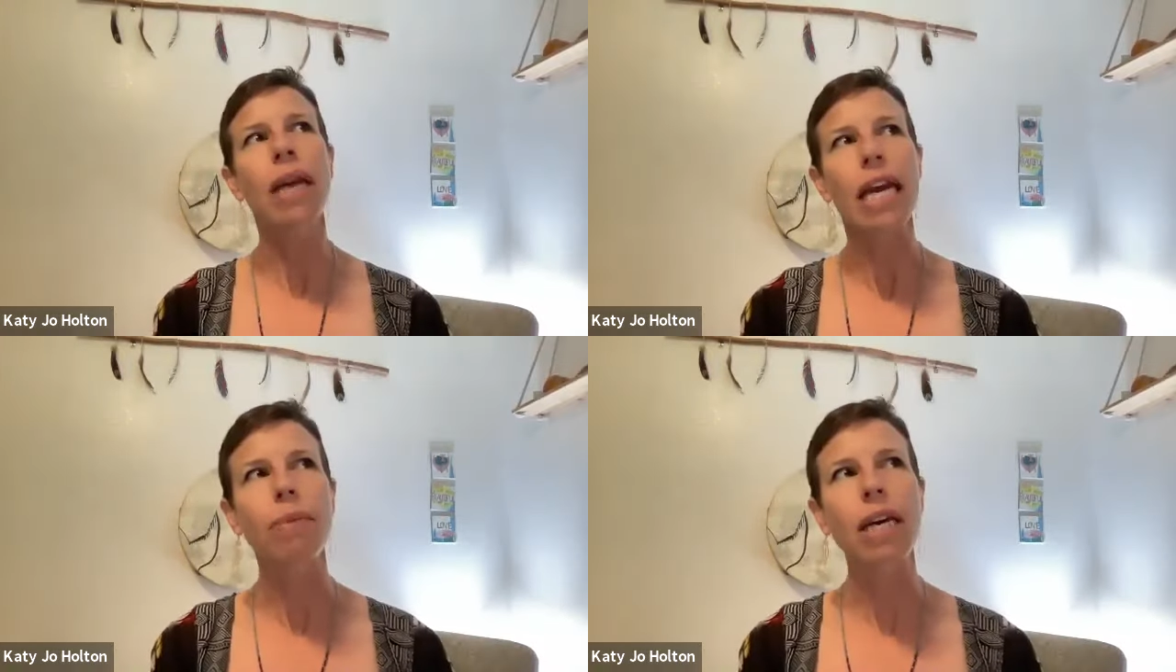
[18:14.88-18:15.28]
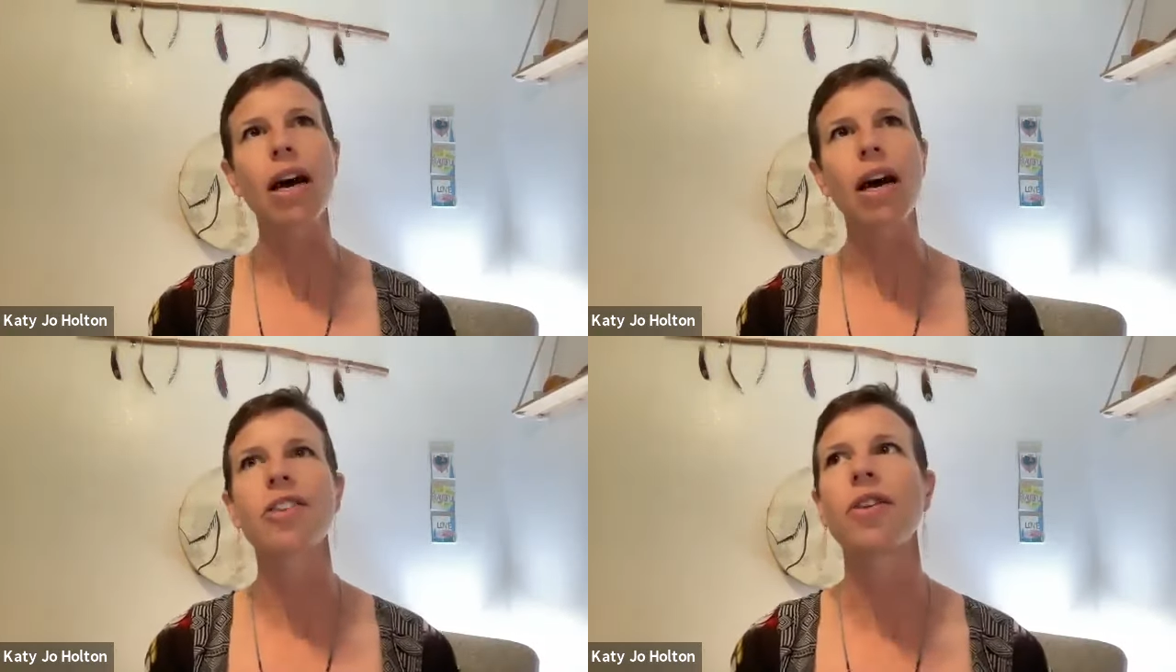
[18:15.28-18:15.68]
me
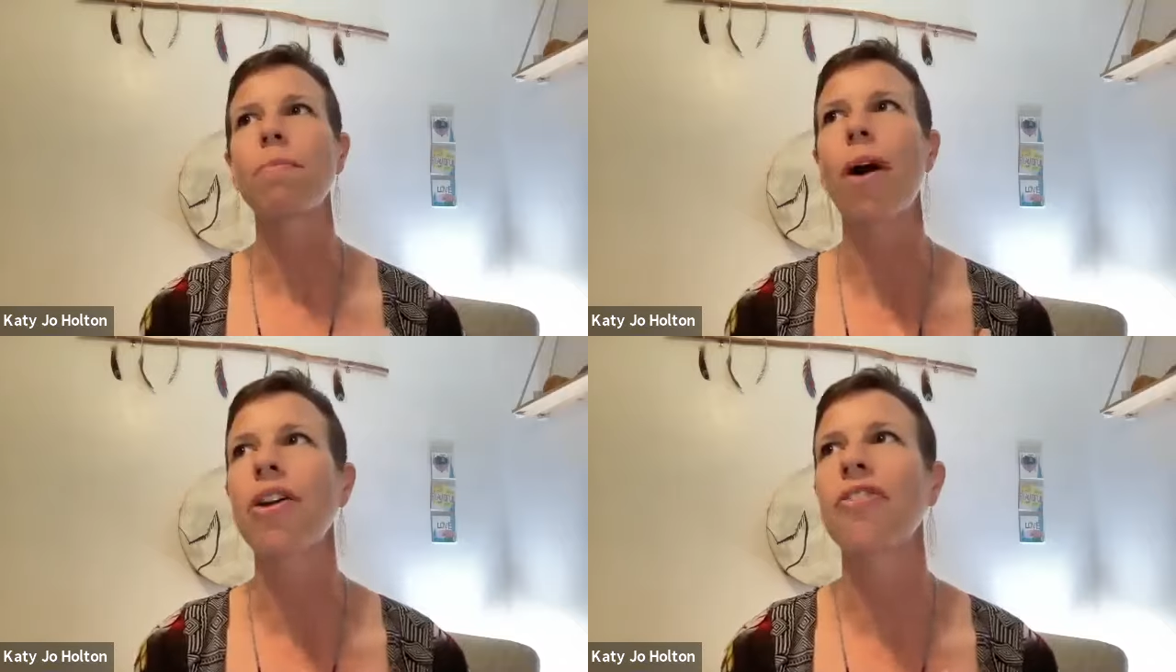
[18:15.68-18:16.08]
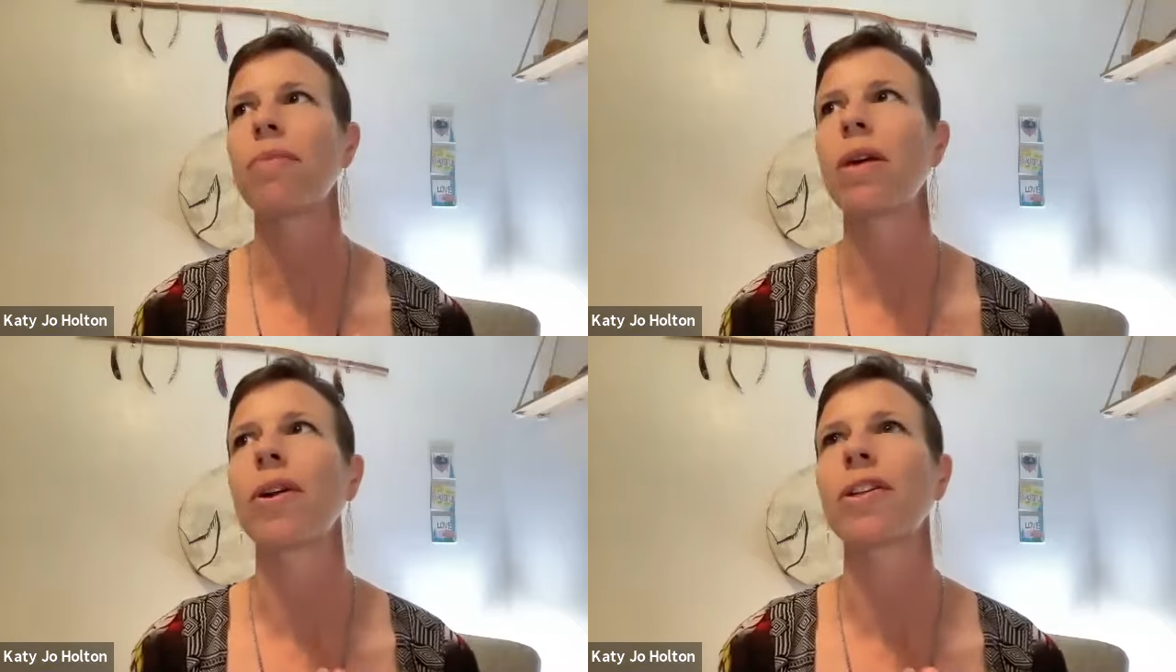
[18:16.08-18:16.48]
because then part of
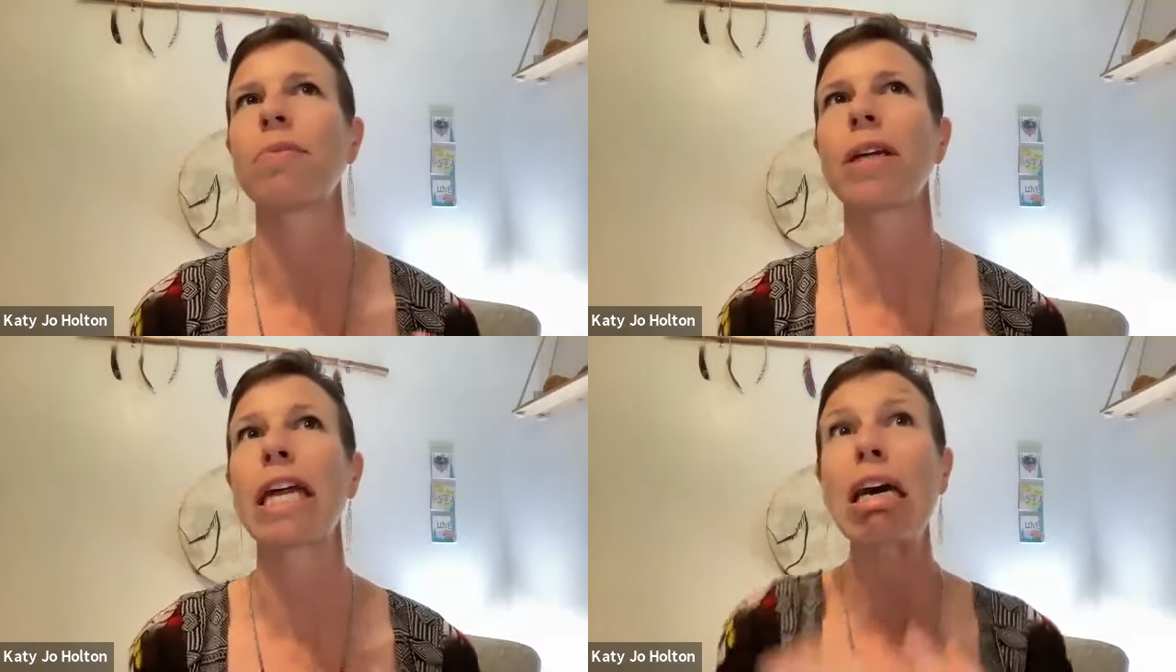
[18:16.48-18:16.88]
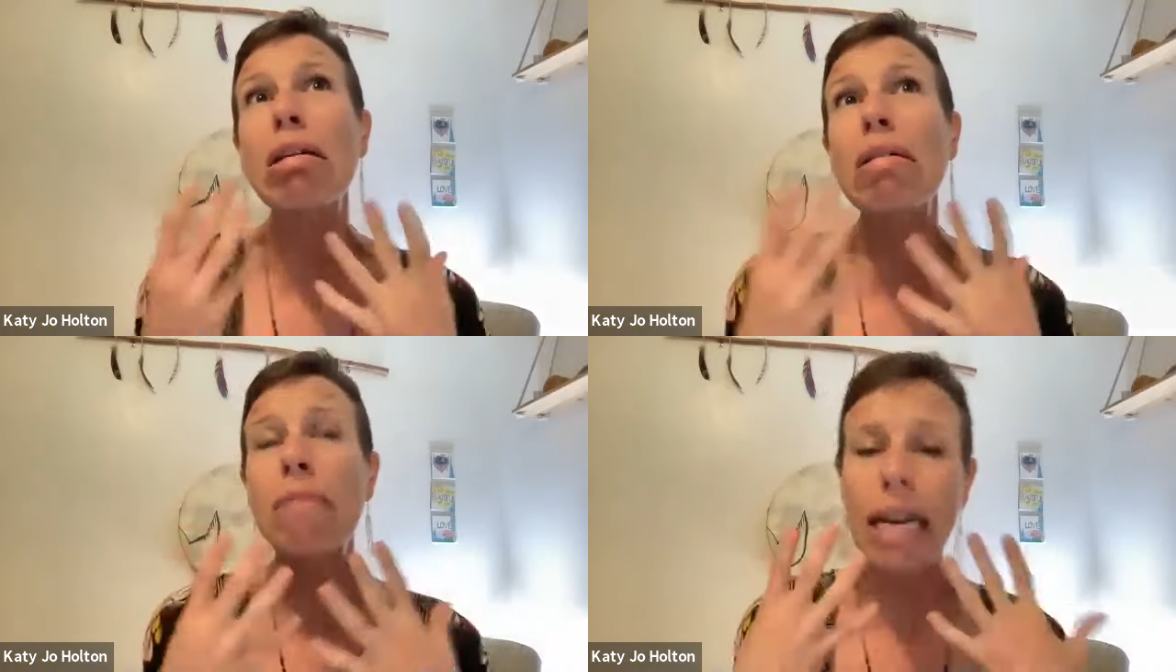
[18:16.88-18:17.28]
me wants to be like,
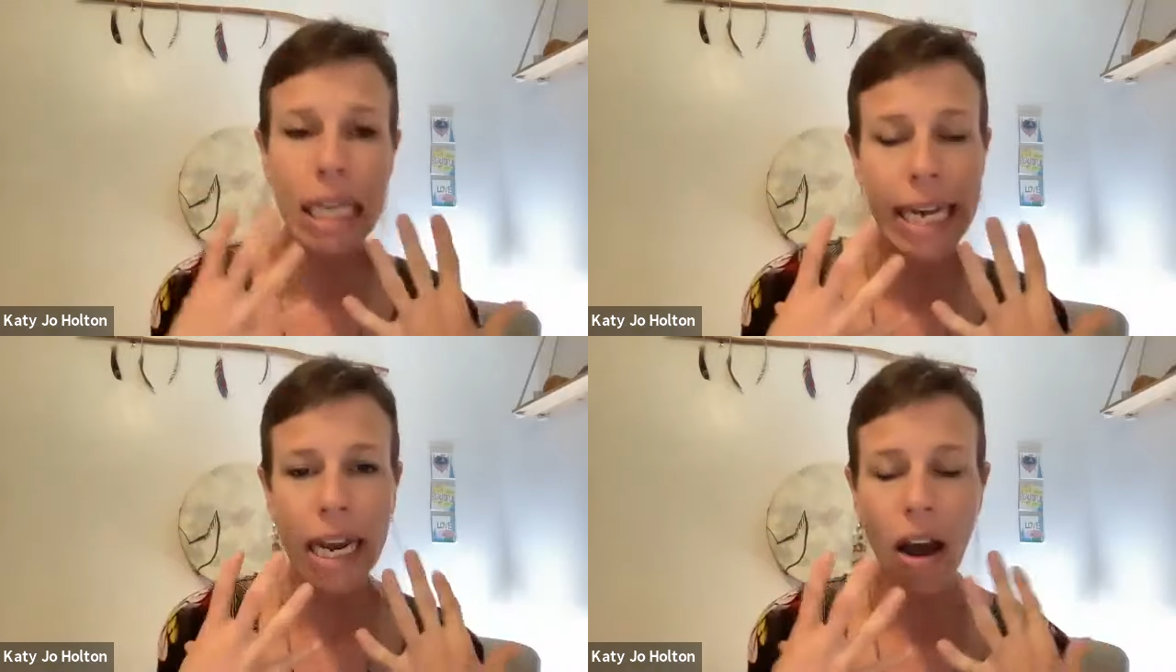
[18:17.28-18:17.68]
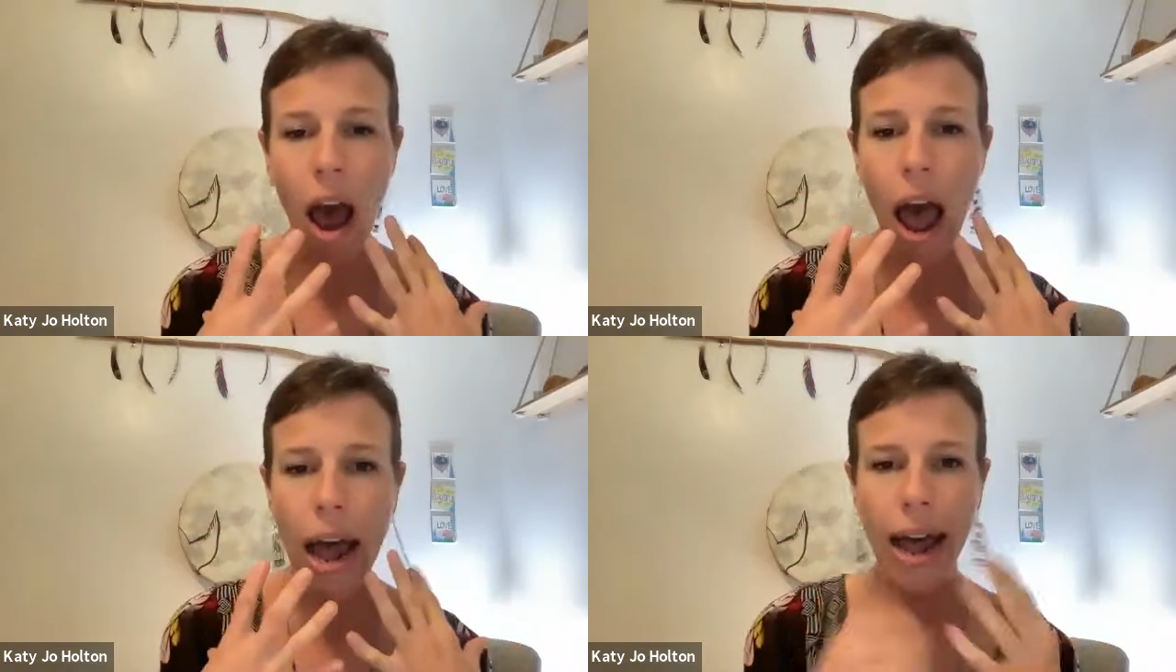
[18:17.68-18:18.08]
oh, I did get
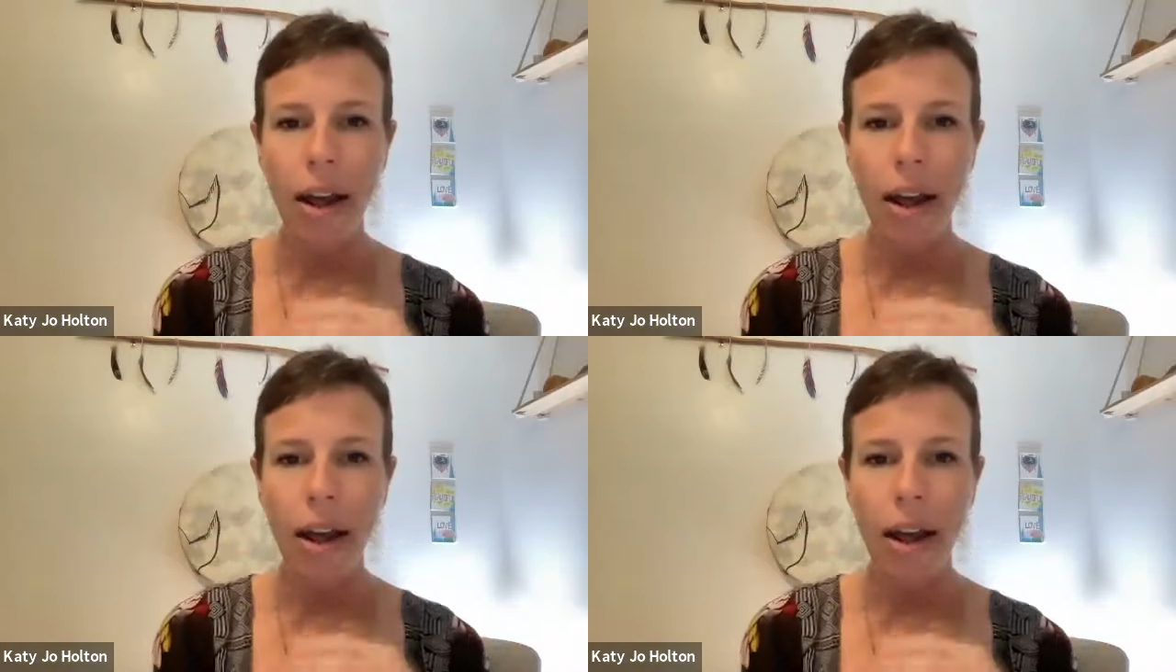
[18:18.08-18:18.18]
caught.